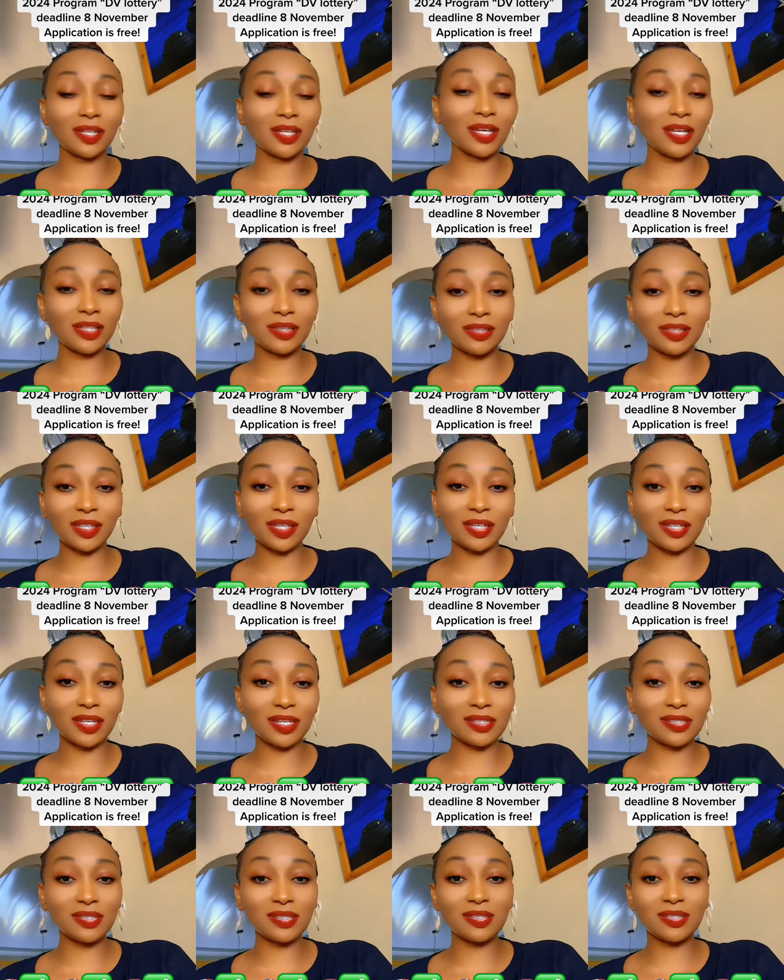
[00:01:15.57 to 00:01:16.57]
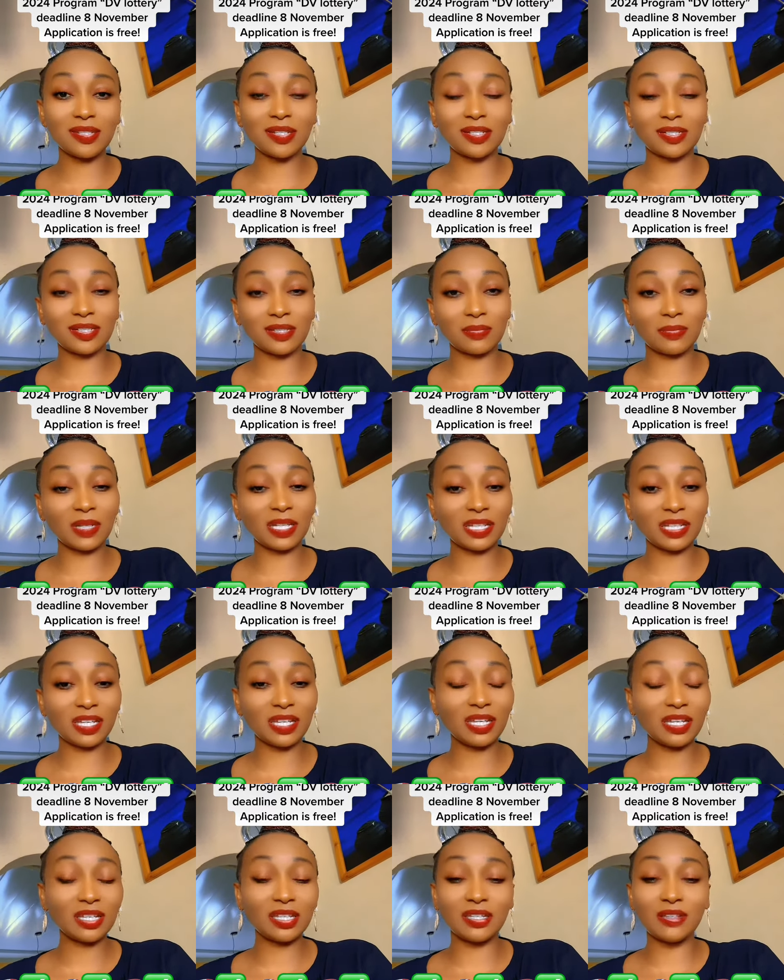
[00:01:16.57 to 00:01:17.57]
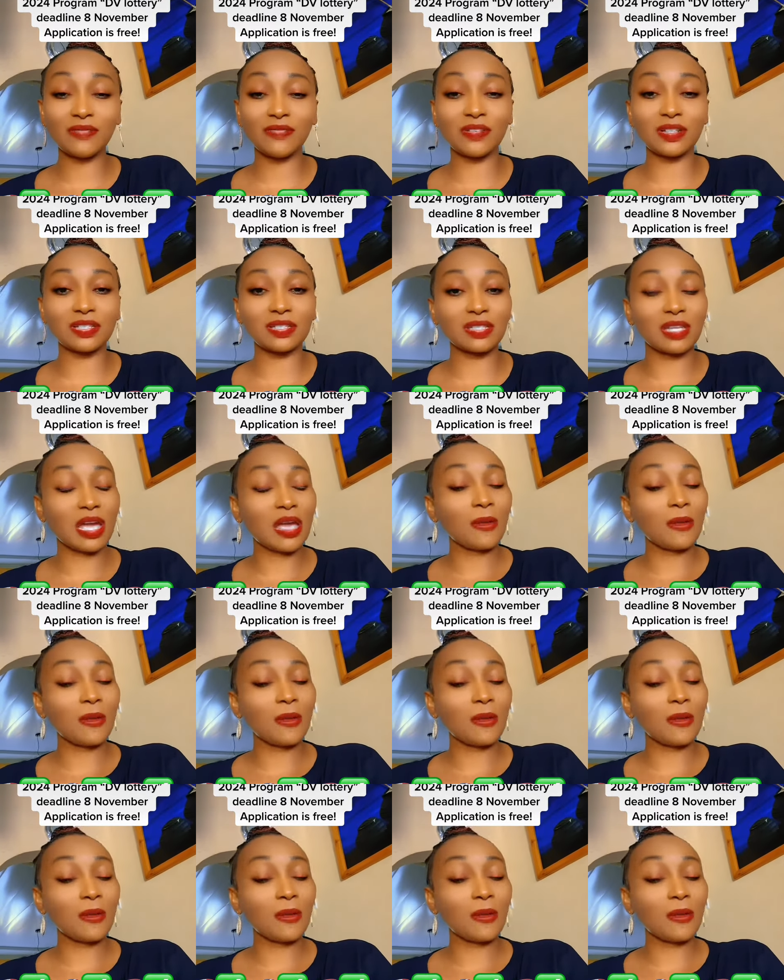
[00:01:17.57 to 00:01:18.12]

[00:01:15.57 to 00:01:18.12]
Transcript: healthcare assistant, ma caregivers,